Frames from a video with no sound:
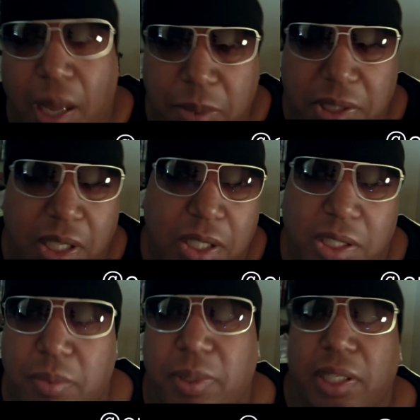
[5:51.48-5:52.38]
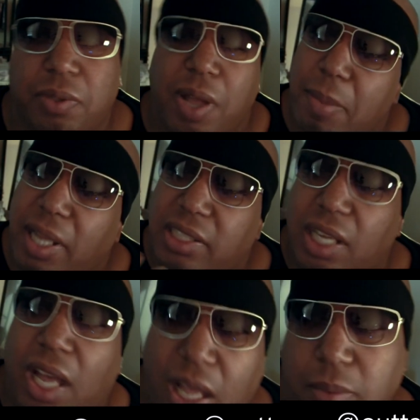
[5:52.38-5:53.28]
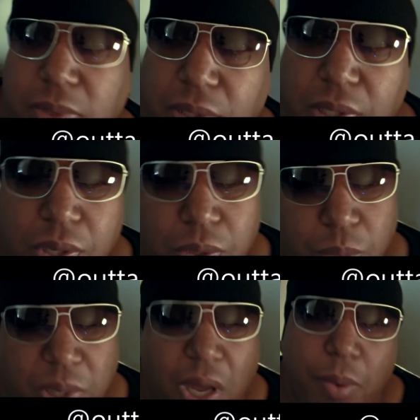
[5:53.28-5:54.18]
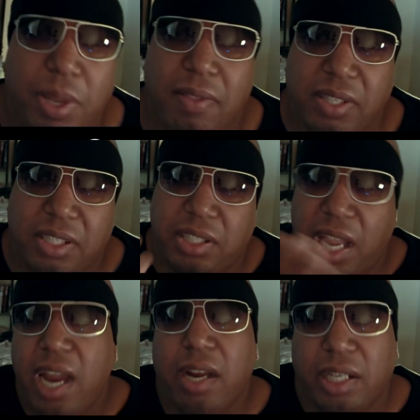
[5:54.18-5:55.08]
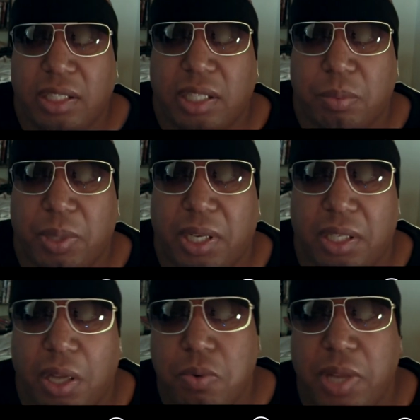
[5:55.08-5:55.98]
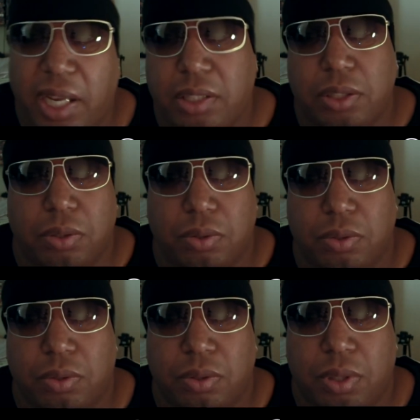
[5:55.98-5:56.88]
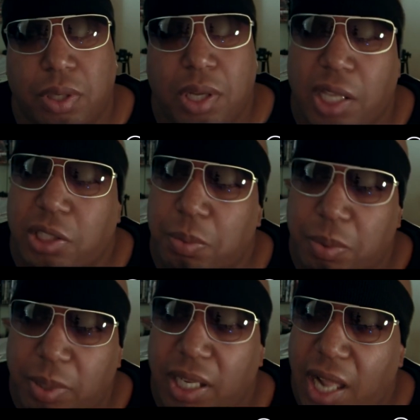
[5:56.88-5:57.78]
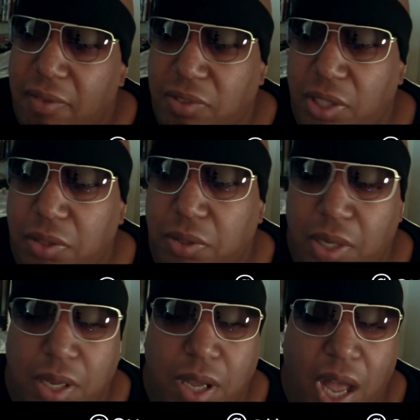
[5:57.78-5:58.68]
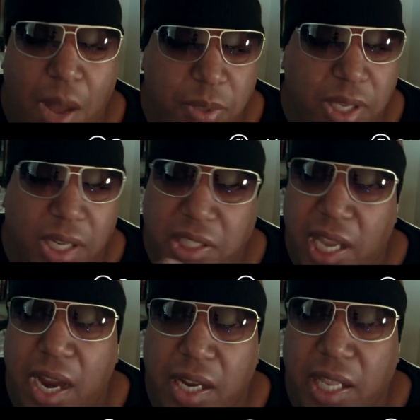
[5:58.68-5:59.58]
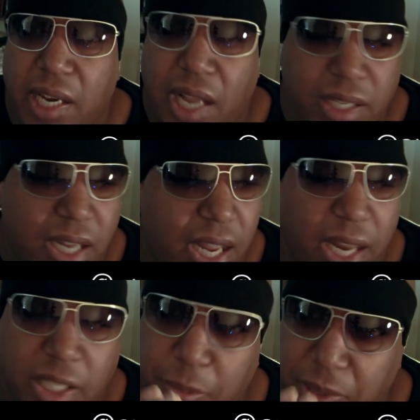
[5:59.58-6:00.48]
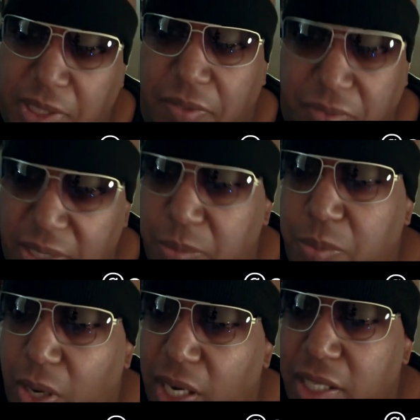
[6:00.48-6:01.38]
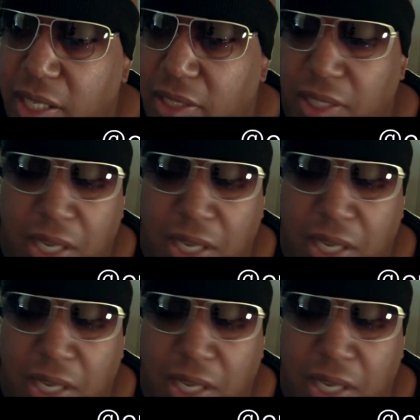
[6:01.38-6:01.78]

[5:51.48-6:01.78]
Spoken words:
I'm going to tell you something I do at my job. Y'all, we have these charities that we can donate to. And so what did I do? I went to a charity that I specifically wanted this.